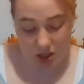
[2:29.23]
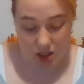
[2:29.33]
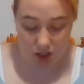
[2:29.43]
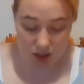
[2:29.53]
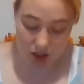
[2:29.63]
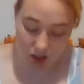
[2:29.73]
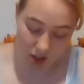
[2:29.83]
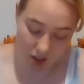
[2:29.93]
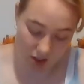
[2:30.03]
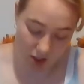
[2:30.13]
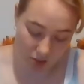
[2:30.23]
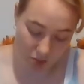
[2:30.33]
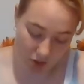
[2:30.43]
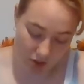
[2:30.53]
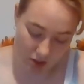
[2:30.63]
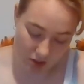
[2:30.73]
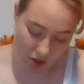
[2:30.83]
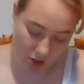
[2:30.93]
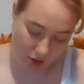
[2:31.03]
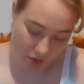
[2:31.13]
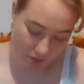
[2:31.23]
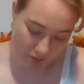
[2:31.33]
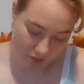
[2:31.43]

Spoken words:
it's star tape. So